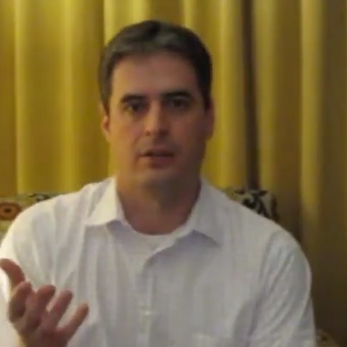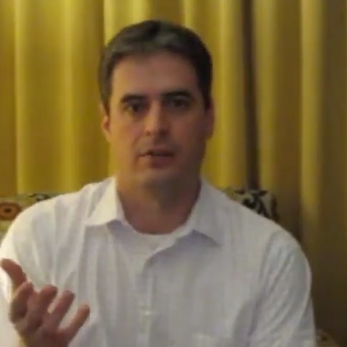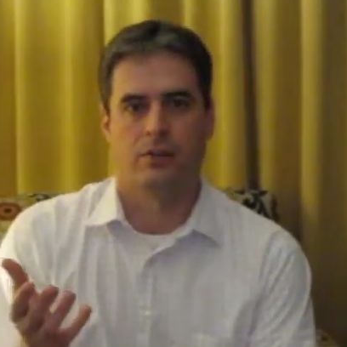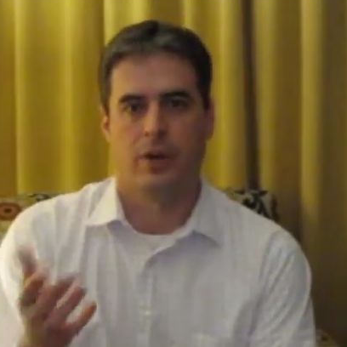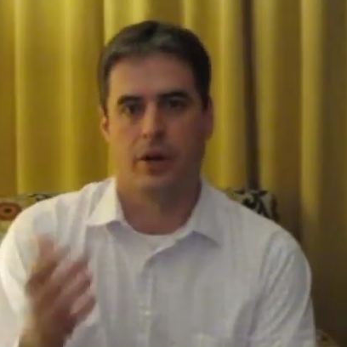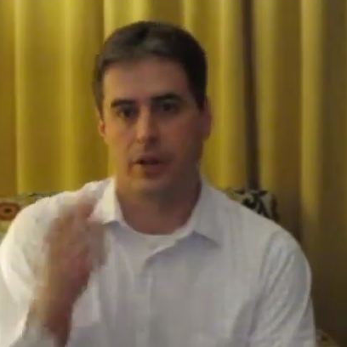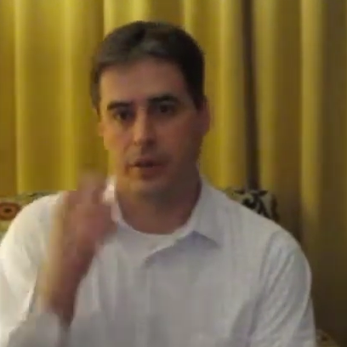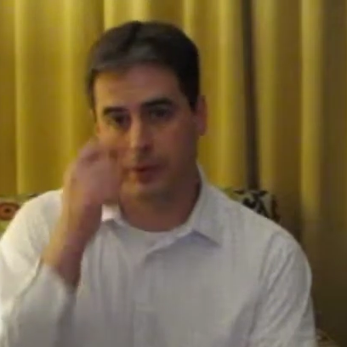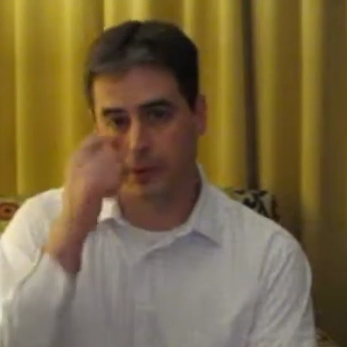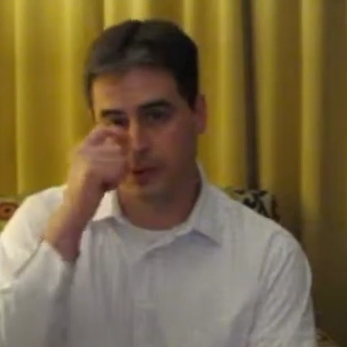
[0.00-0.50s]

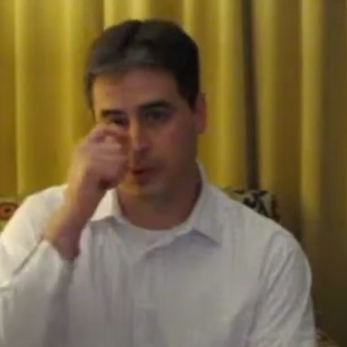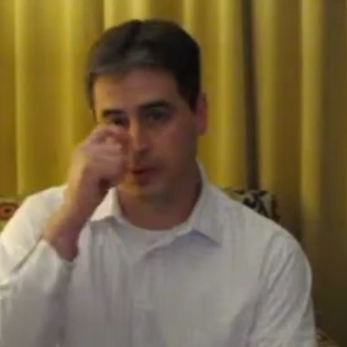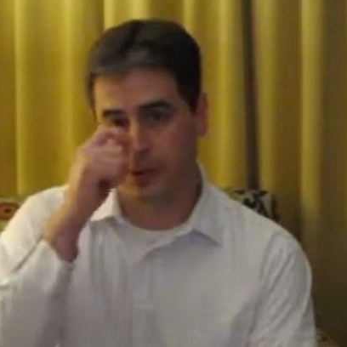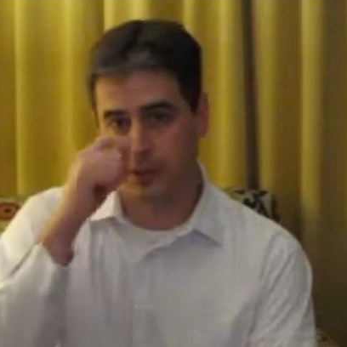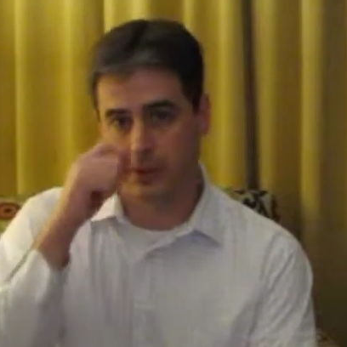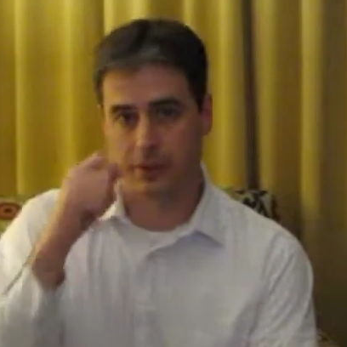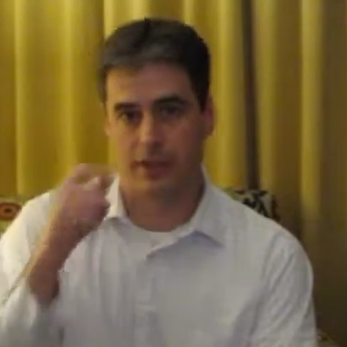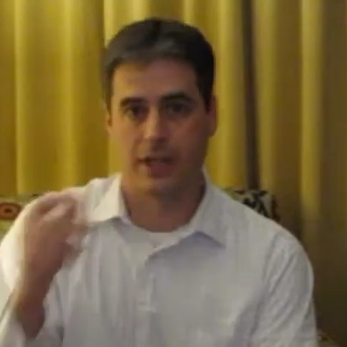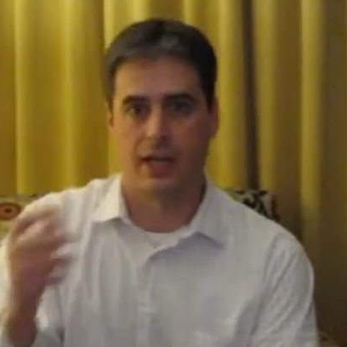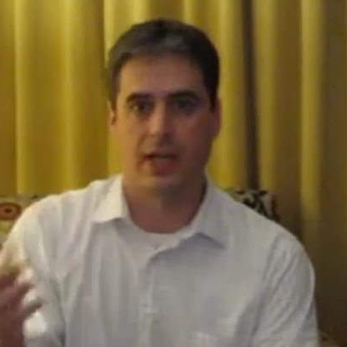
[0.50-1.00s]
where do we draw
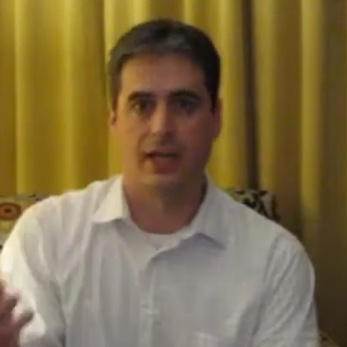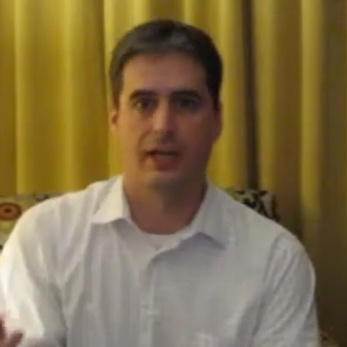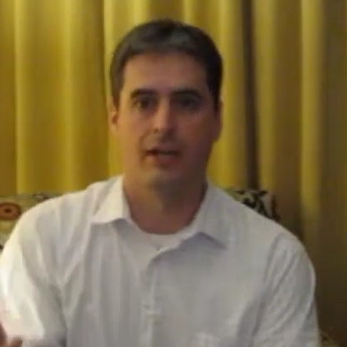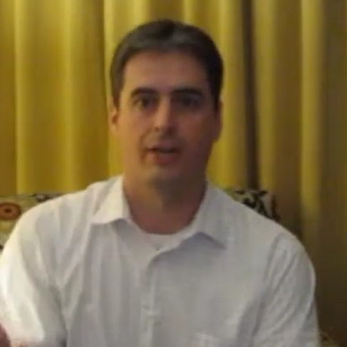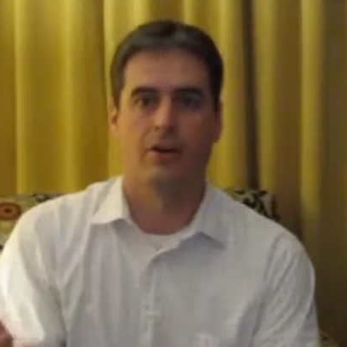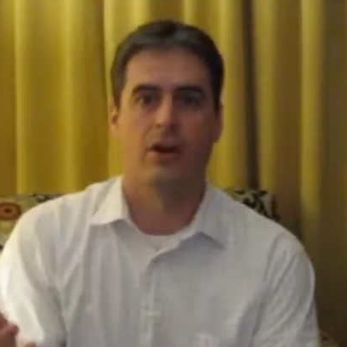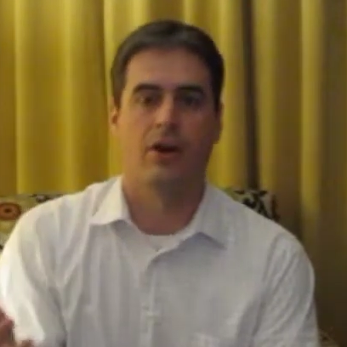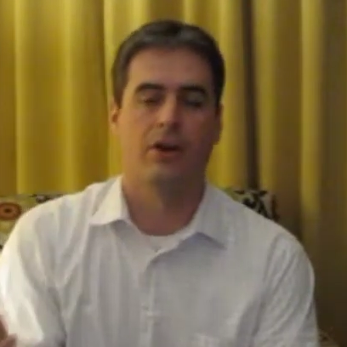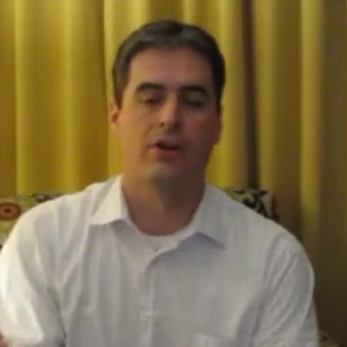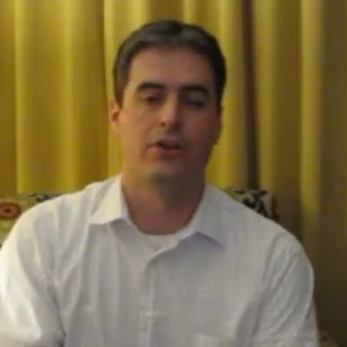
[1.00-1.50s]
the
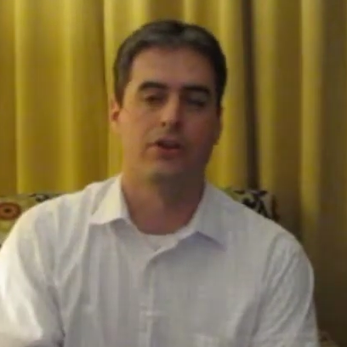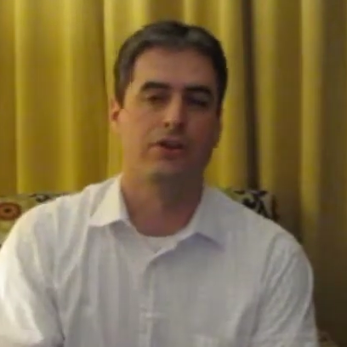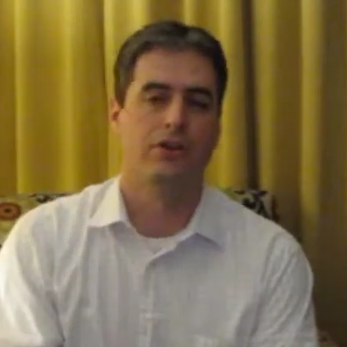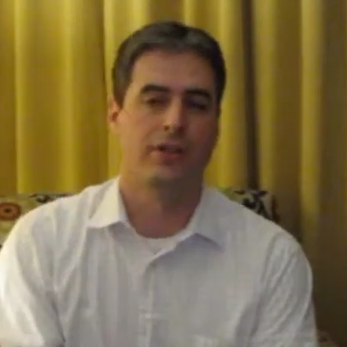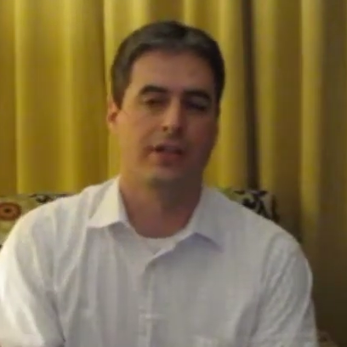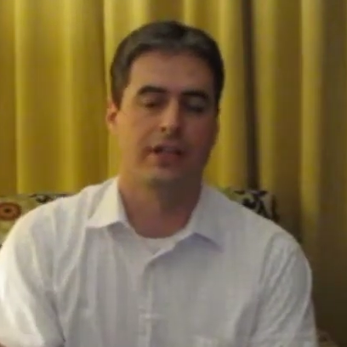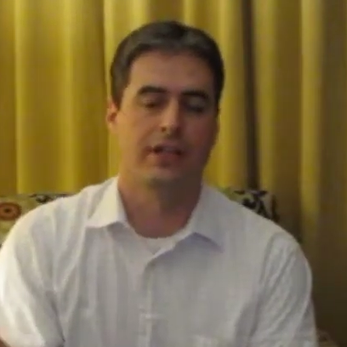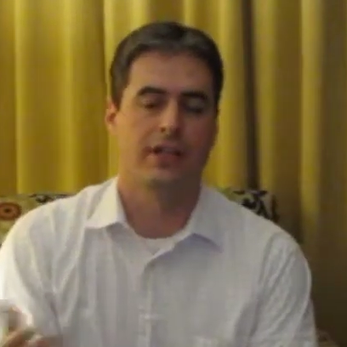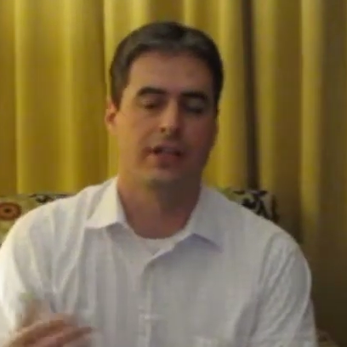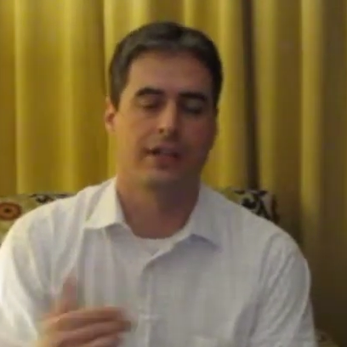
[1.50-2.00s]
line on
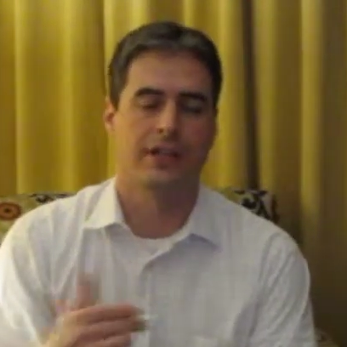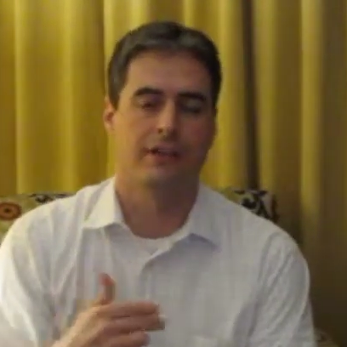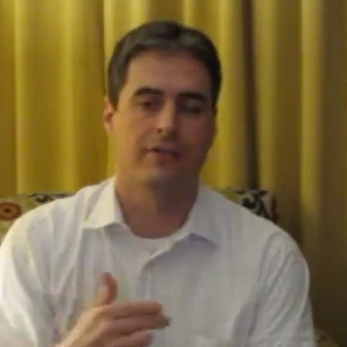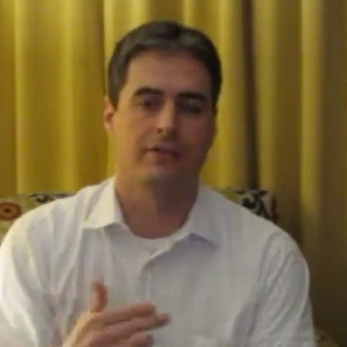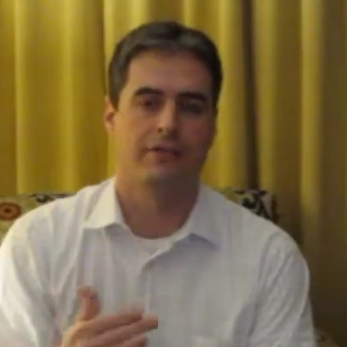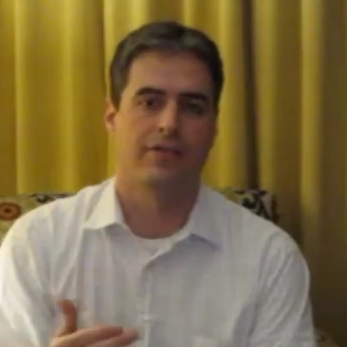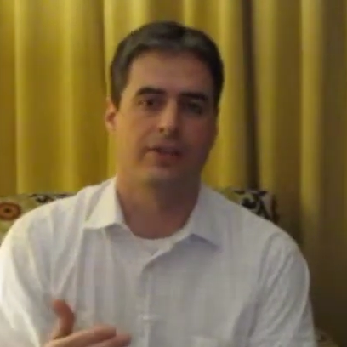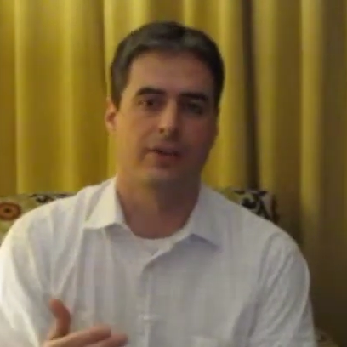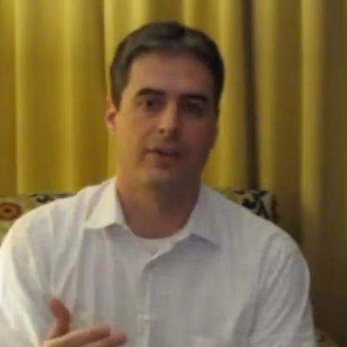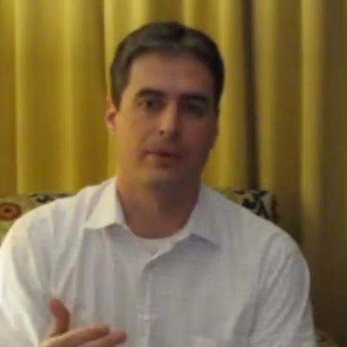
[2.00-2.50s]
nudity in
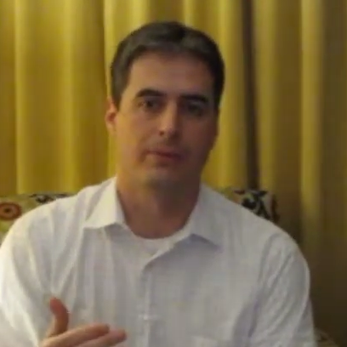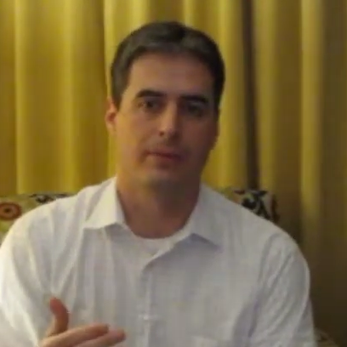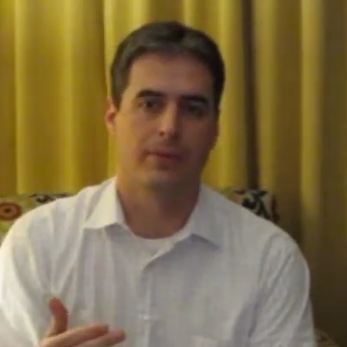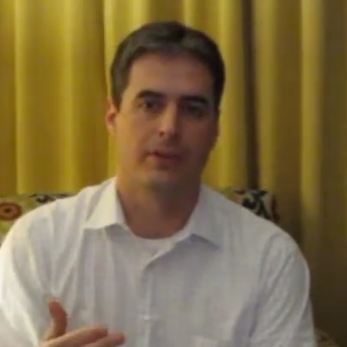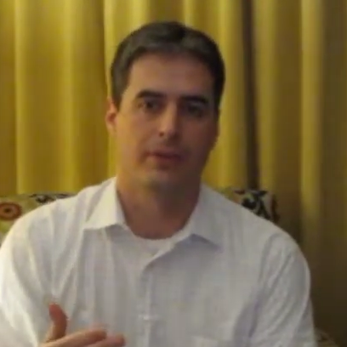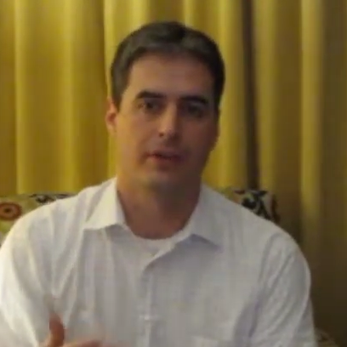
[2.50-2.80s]
film?